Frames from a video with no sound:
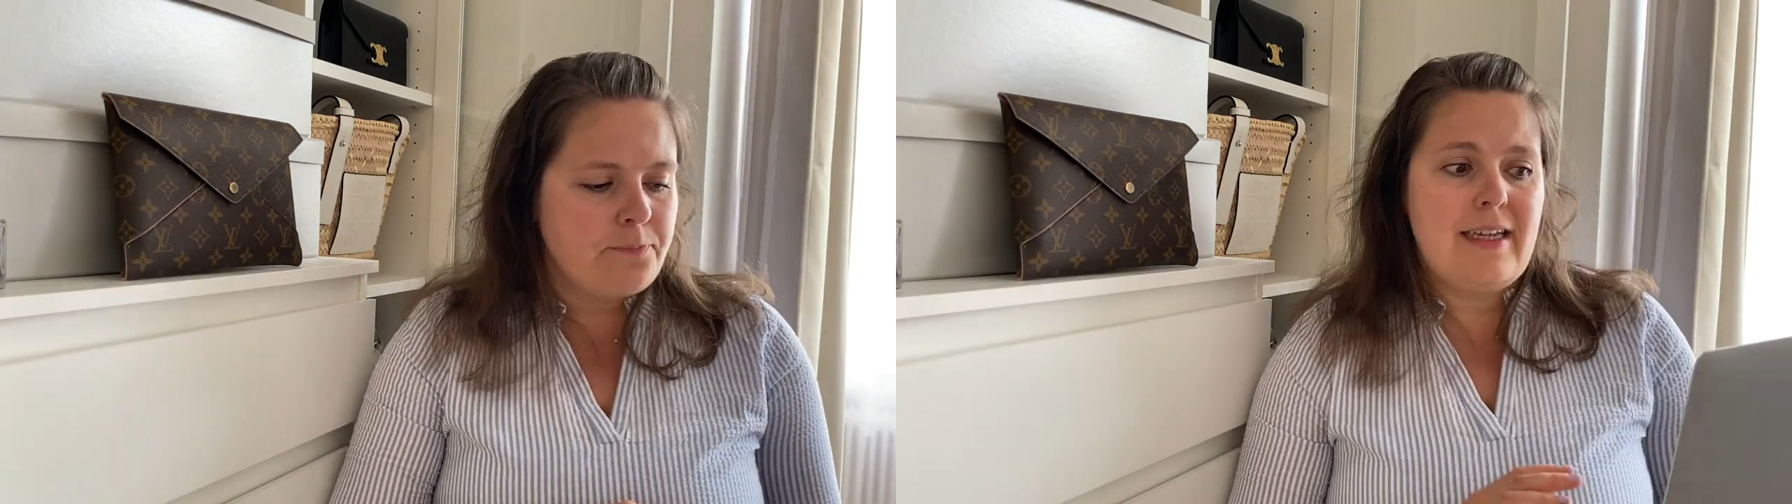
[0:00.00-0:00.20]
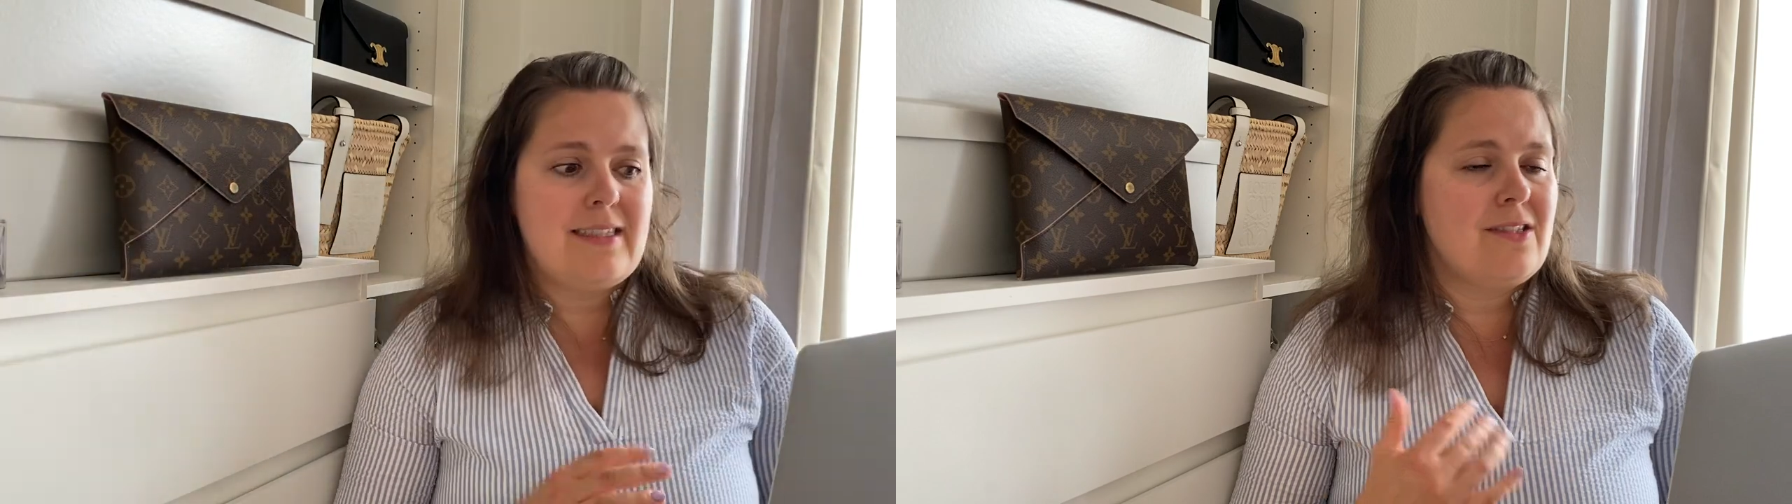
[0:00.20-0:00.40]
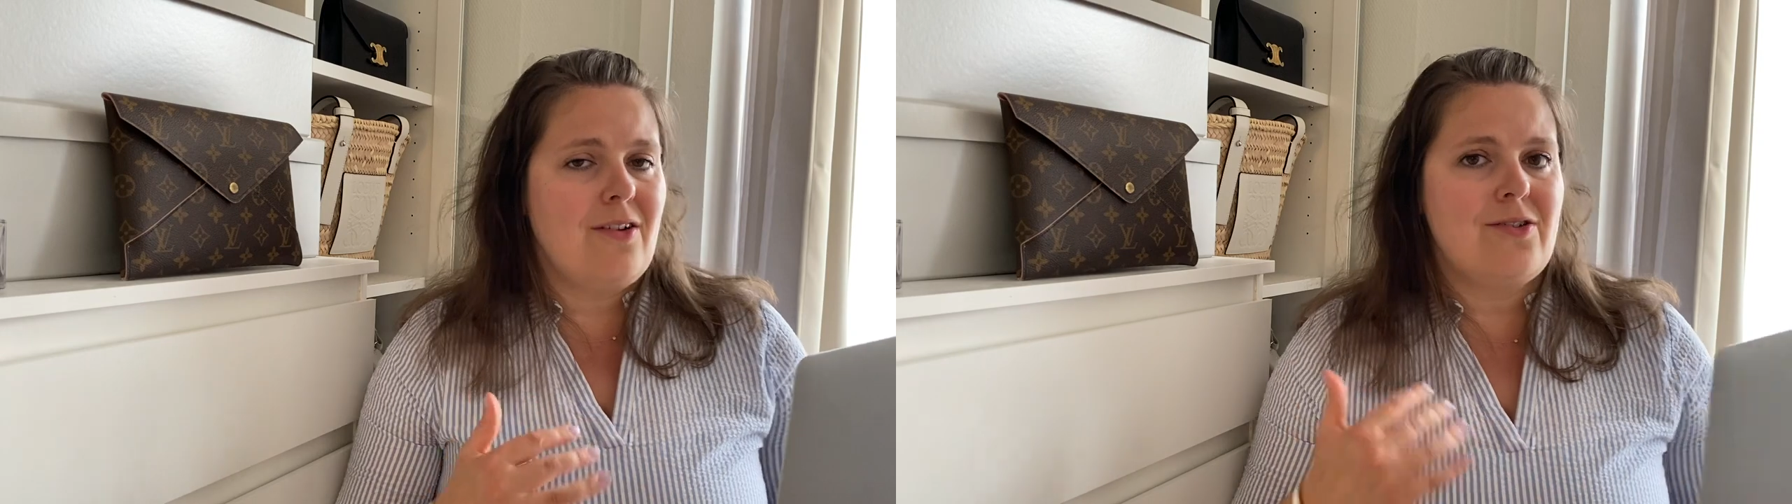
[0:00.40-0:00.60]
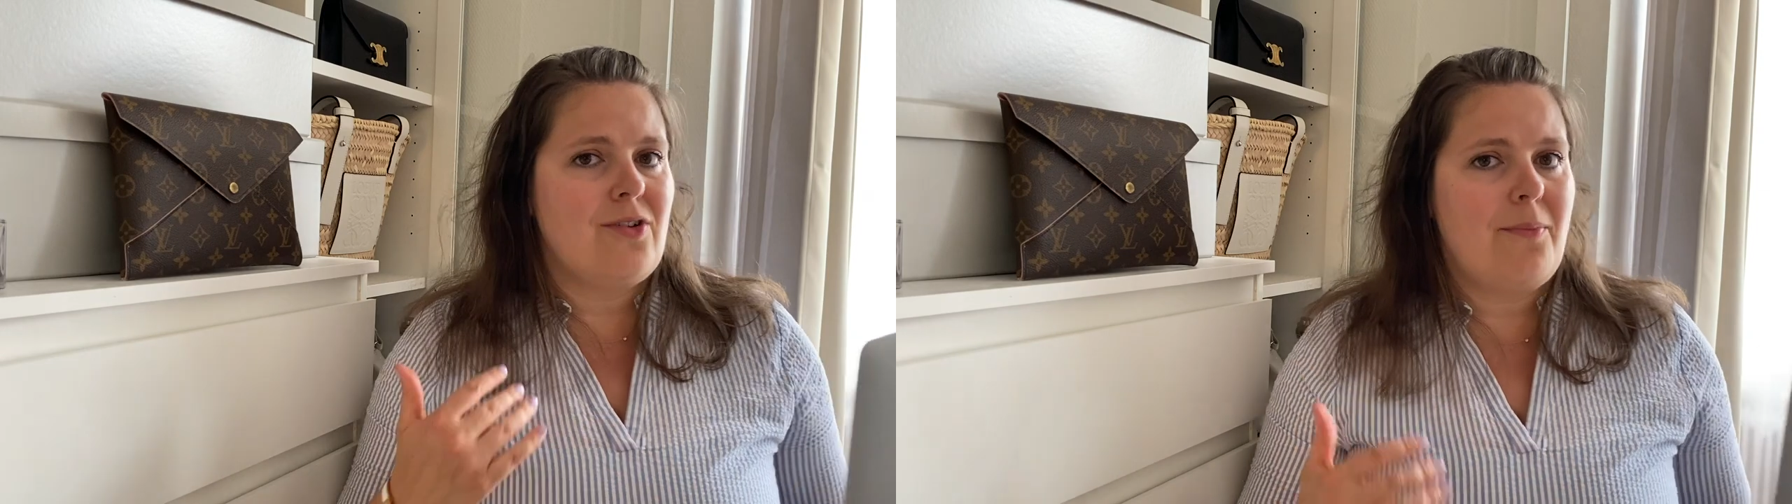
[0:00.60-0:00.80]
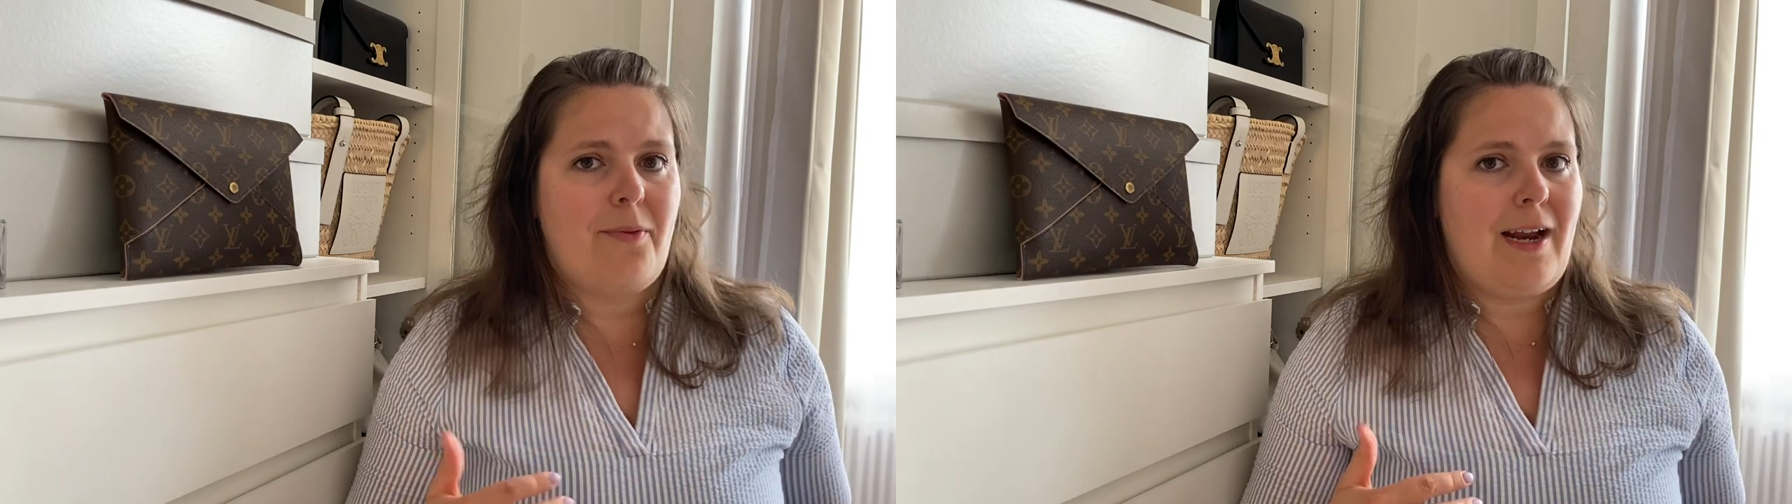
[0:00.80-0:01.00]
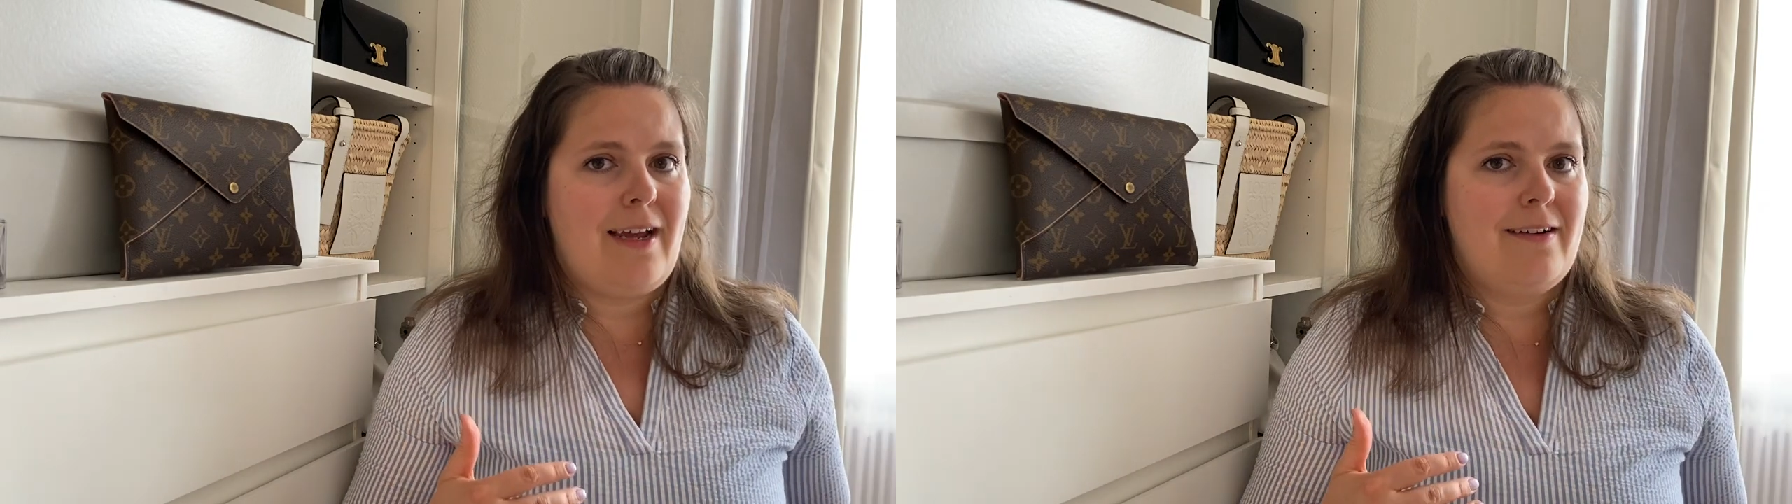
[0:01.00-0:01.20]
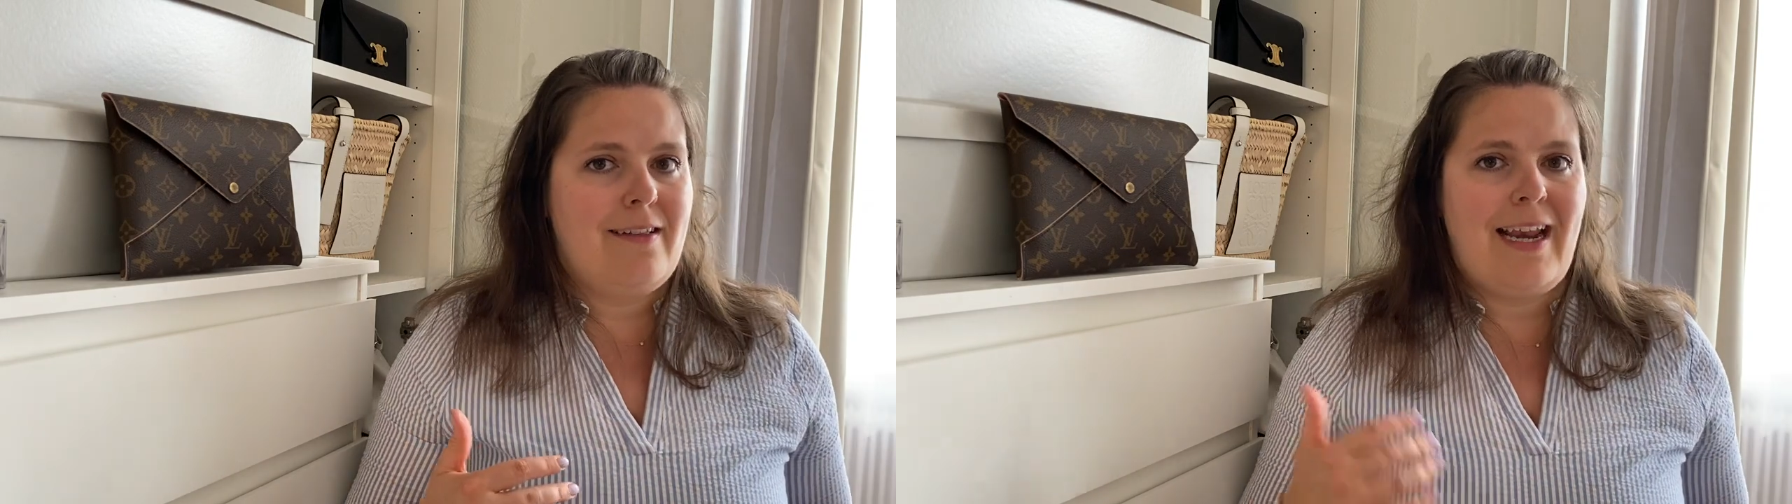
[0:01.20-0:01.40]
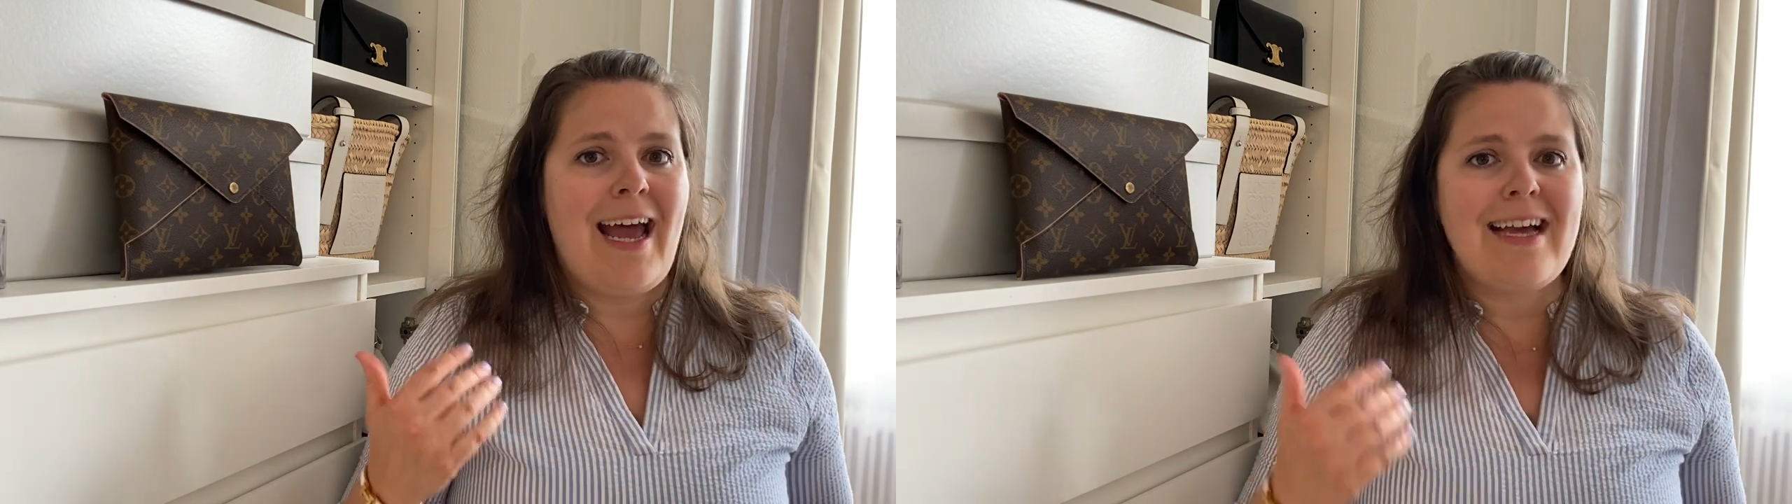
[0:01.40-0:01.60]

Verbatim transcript: This is also a brand that